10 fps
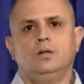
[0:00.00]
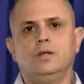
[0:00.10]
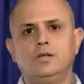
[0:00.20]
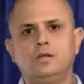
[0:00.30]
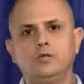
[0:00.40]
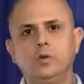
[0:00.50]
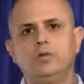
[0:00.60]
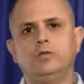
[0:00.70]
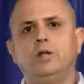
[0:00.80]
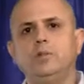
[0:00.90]
This is a joint
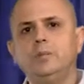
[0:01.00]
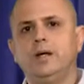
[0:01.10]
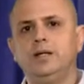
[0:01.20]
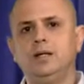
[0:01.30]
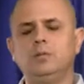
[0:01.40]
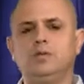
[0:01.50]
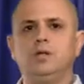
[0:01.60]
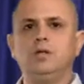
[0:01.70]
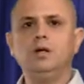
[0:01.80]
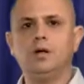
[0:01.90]
development by
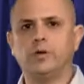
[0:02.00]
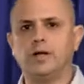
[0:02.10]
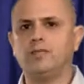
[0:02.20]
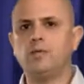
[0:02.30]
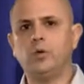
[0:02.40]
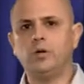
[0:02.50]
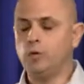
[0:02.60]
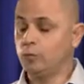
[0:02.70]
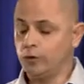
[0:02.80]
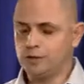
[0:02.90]
EMC and Recover Point.
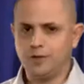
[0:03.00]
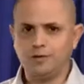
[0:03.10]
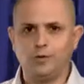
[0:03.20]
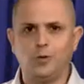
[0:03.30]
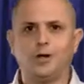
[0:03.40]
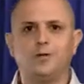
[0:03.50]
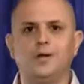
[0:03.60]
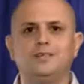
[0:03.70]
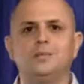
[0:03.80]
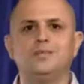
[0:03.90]
We worked on it for
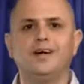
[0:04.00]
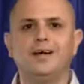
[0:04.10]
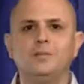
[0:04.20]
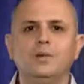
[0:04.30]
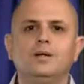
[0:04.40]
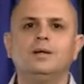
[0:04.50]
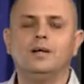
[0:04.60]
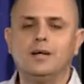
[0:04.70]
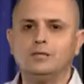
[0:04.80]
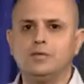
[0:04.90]
quite some time,
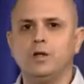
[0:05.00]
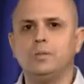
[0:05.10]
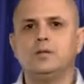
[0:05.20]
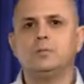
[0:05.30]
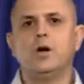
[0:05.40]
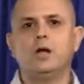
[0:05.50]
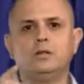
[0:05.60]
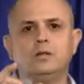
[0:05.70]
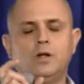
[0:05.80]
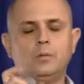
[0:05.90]
developing the
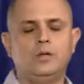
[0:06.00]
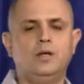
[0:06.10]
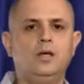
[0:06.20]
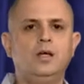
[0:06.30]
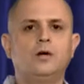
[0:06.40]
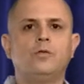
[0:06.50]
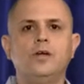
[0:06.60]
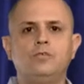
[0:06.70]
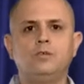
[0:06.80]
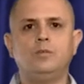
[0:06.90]
product and developing the
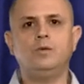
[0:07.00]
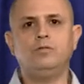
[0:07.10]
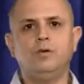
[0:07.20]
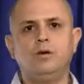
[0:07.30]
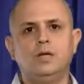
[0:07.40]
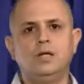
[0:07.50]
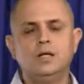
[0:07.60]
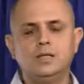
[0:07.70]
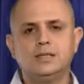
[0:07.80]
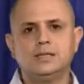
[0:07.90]
integration to be very
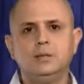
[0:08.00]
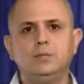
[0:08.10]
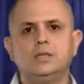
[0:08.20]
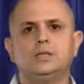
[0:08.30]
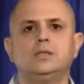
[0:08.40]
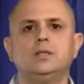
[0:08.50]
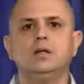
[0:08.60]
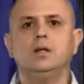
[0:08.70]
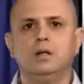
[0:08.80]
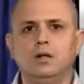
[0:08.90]
seamless.
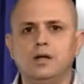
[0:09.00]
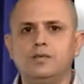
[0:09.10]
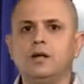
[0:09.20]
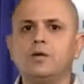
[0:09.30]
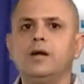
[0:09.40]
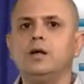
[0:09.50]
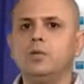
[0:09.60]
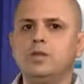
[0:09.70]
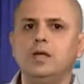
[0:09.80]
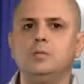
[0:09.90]
It's
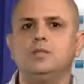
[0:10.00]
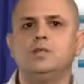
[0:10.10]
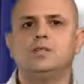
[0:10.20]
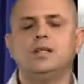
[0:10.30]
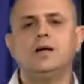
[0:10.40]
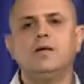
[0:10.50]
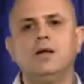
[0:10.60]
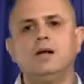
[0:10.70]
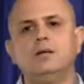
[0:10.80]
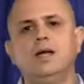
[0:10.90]
integrated with EMC's
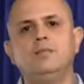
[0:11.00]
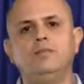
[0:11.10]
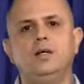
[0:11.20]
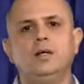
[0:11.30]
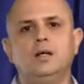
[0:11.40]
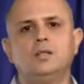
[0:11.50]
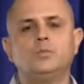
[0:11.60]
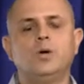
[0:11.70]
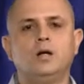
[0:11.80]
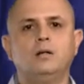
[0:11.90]
Clarion and
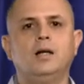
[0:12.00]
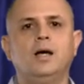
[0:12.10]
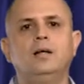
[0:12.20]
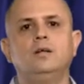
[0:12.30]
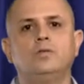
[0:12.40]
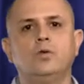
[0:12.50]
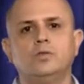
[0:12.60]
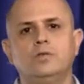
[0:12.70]
VNX product line, and of course